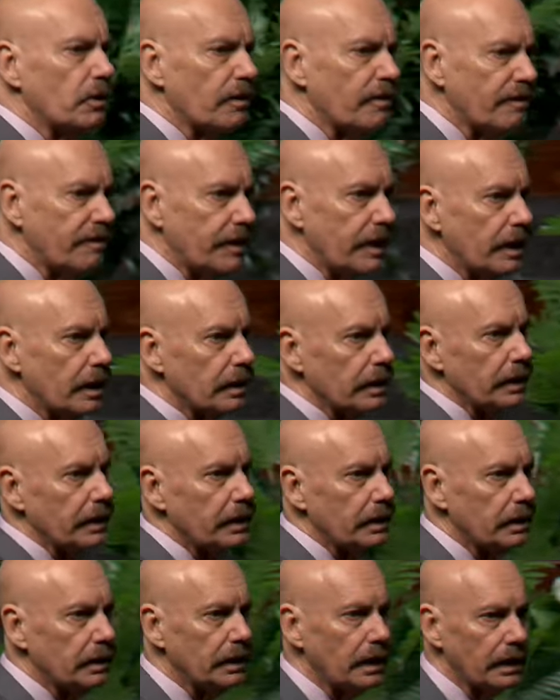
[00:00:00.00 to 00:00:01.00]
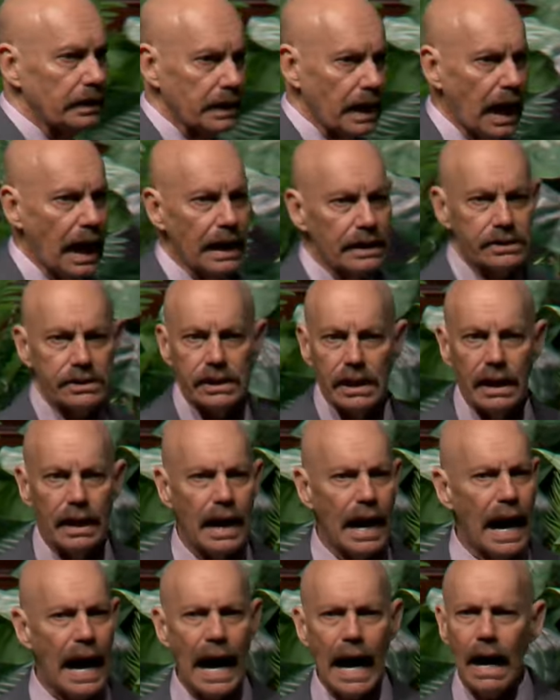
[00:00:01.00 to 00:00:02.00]
revealing that God said,
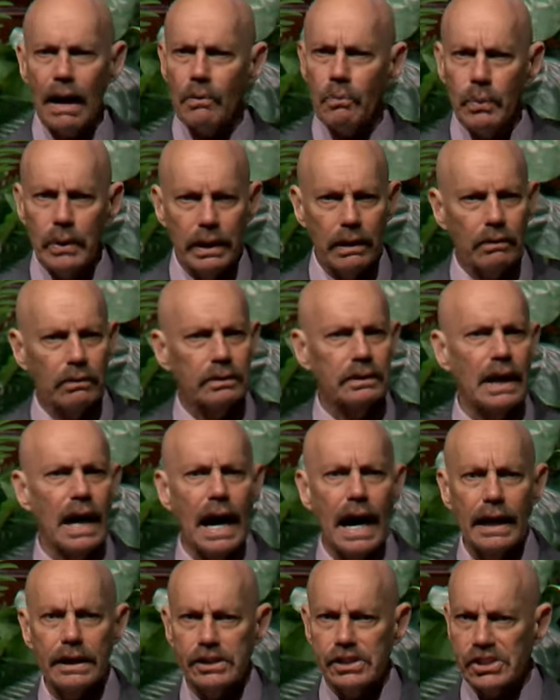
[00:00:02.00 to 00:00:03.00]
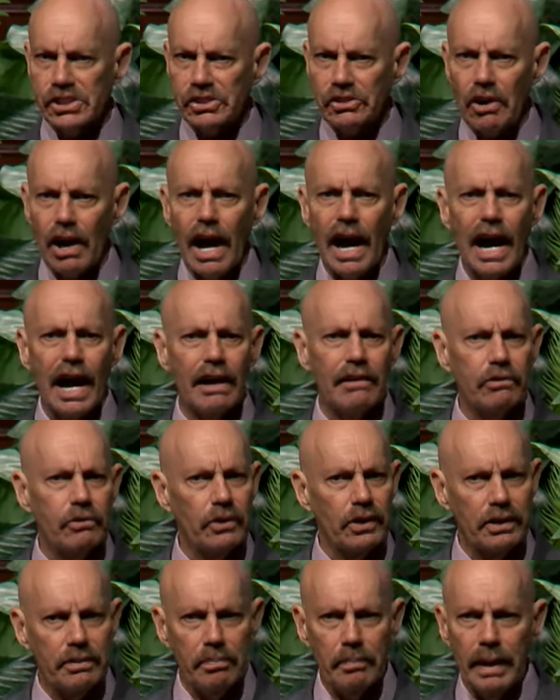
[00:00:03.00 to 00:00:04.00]
I will not strive
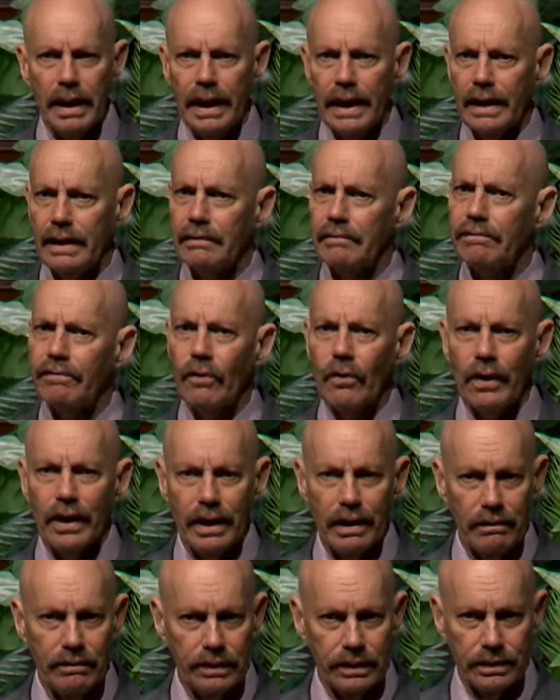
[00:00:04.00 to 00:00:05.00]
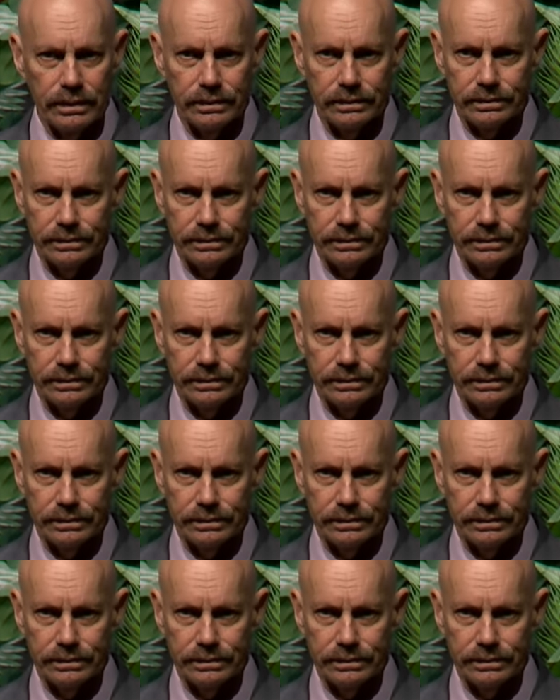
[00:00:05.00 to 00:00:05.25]
with man forever.